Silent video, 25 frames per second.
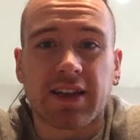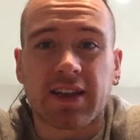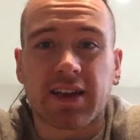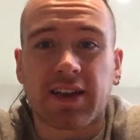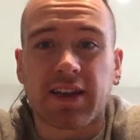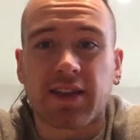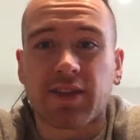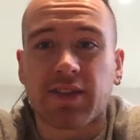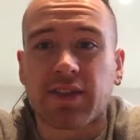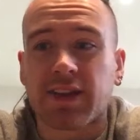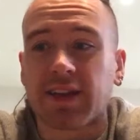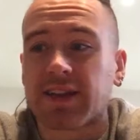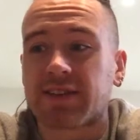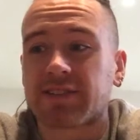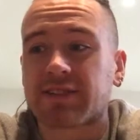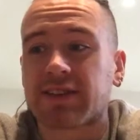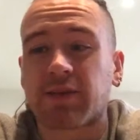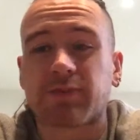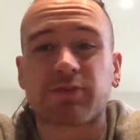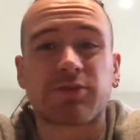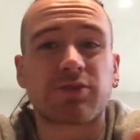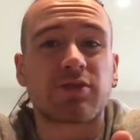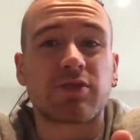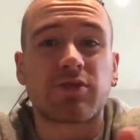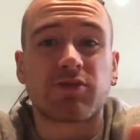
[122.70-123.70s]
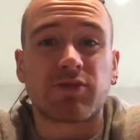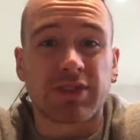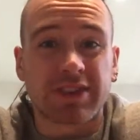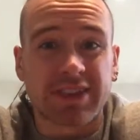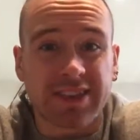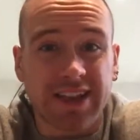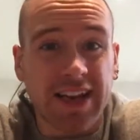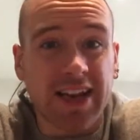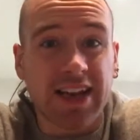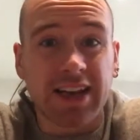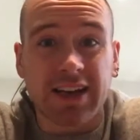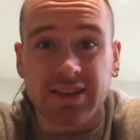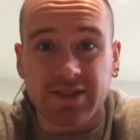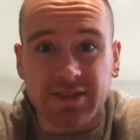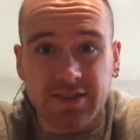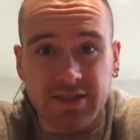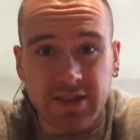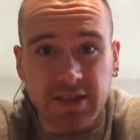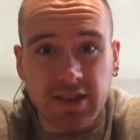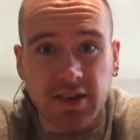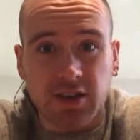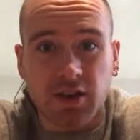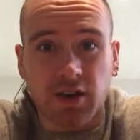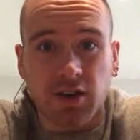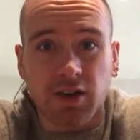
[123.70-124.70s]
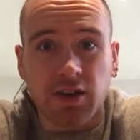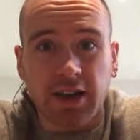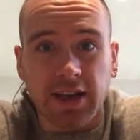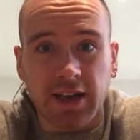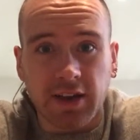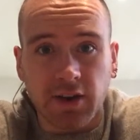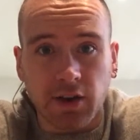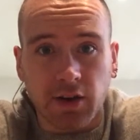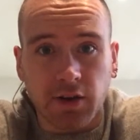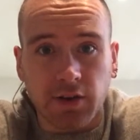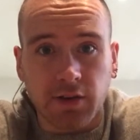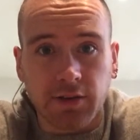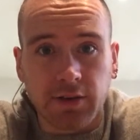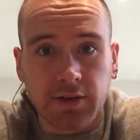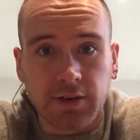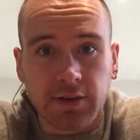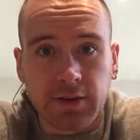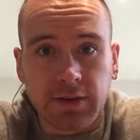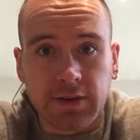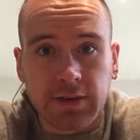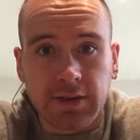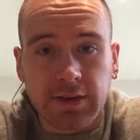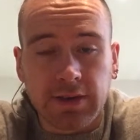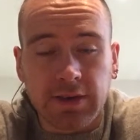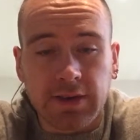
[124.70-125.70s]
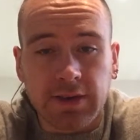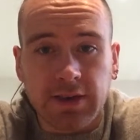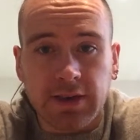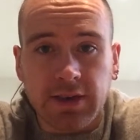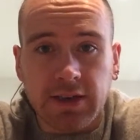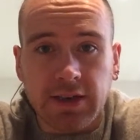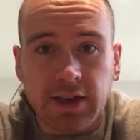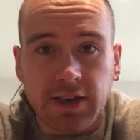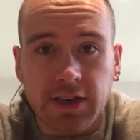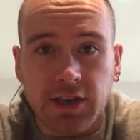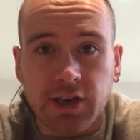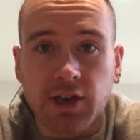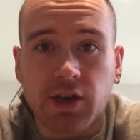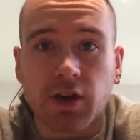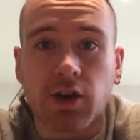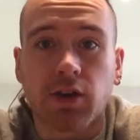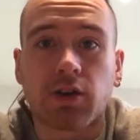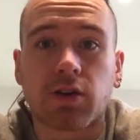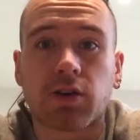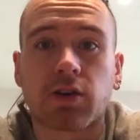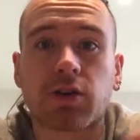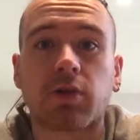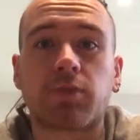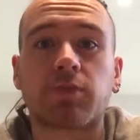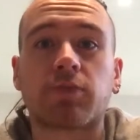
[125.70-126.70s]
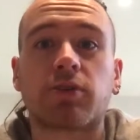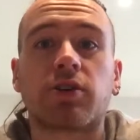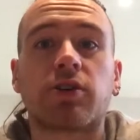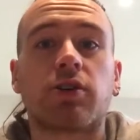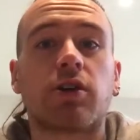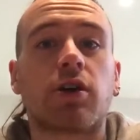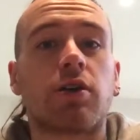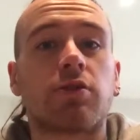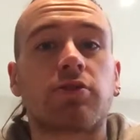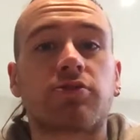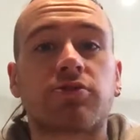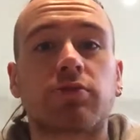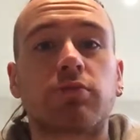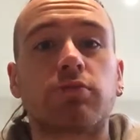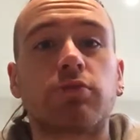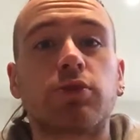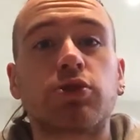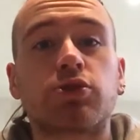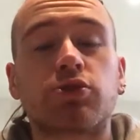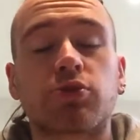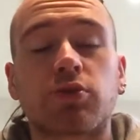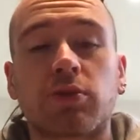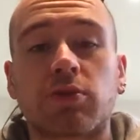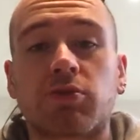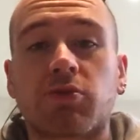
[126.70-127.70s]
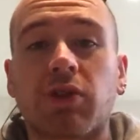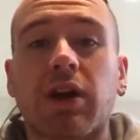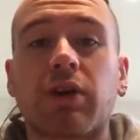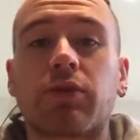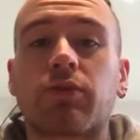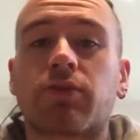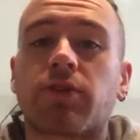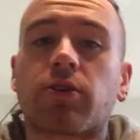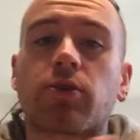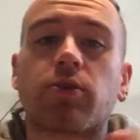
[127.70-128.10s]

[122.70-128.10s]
I think it's absolutely ridiculous that you can't get on and you can't come to some mutual ground.